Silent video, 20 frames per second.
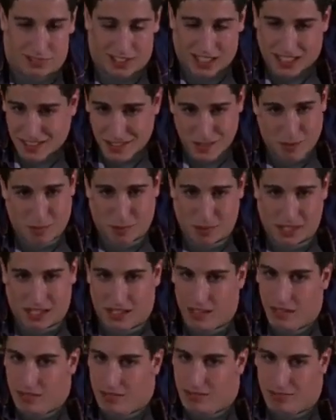let this be
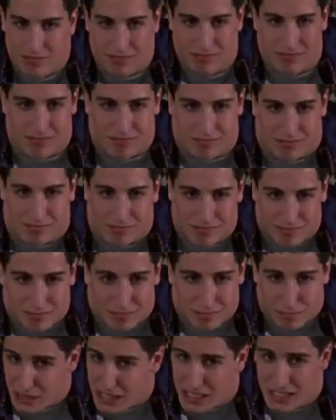it.
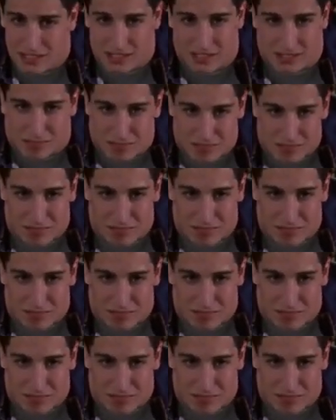Please.